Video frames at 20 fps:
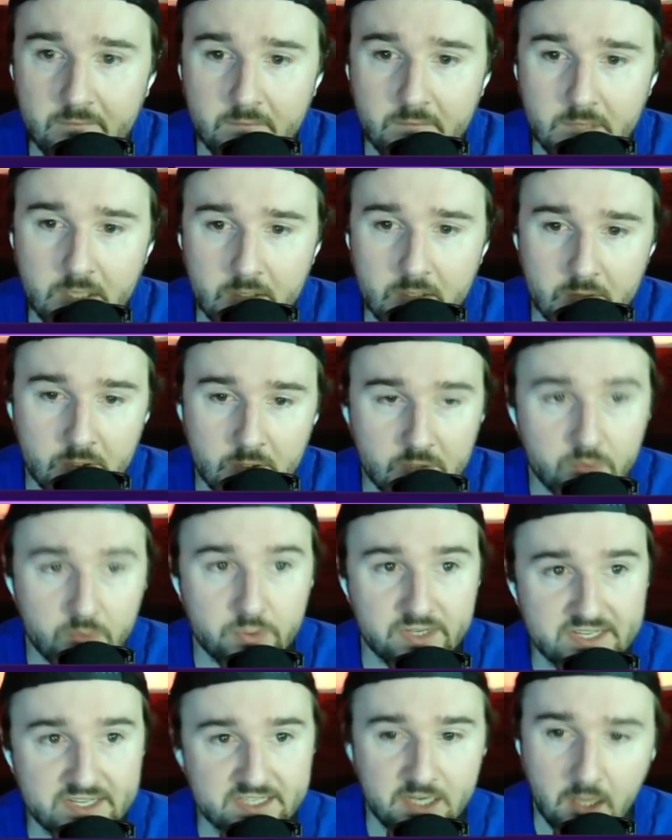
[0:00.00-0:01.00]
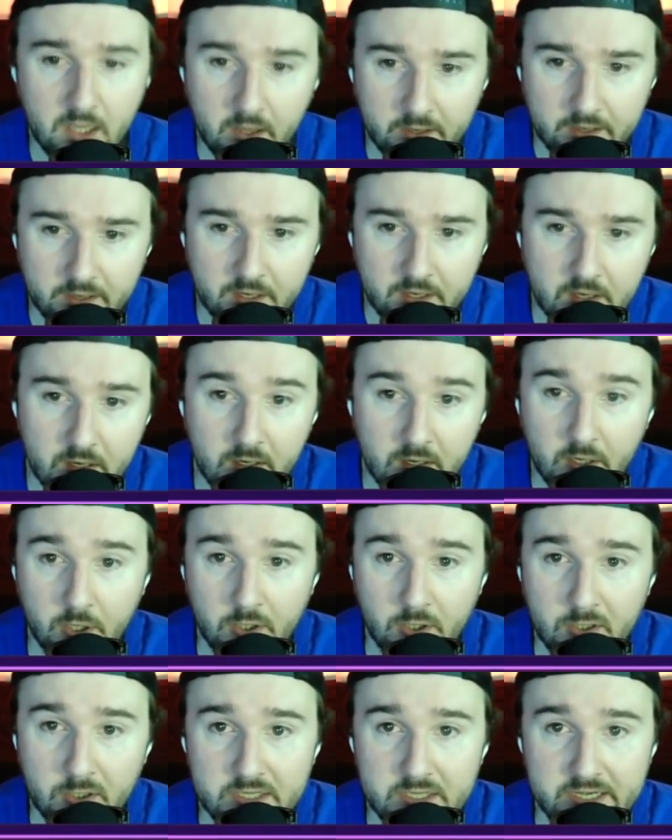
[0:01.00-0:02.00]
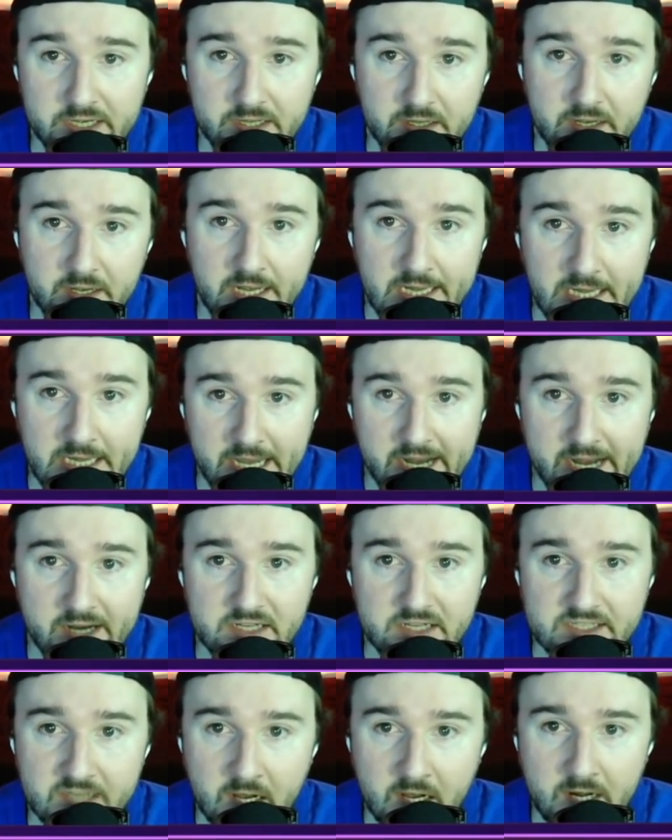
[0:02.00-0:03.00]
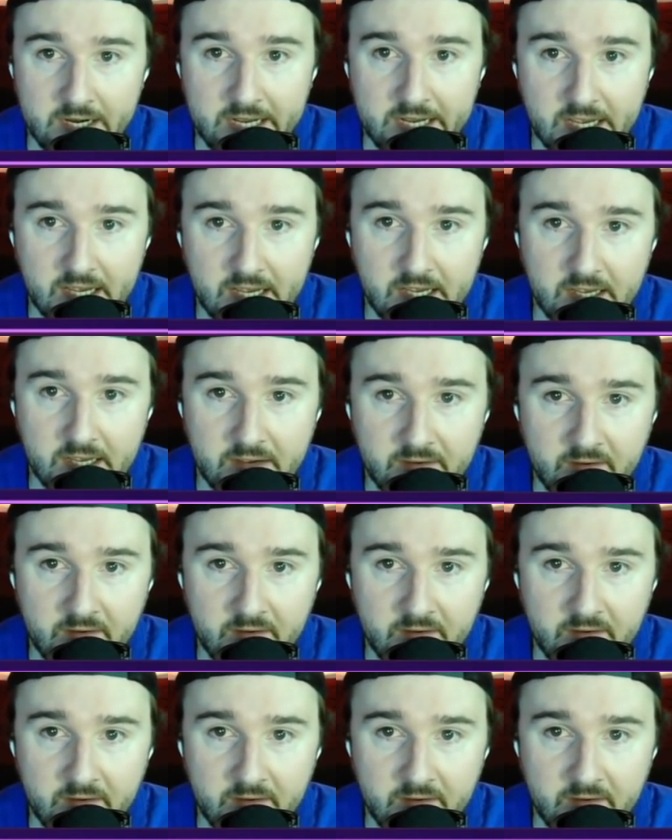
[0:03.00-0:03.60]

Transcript: Look really solid. Currently, Atlanta's on an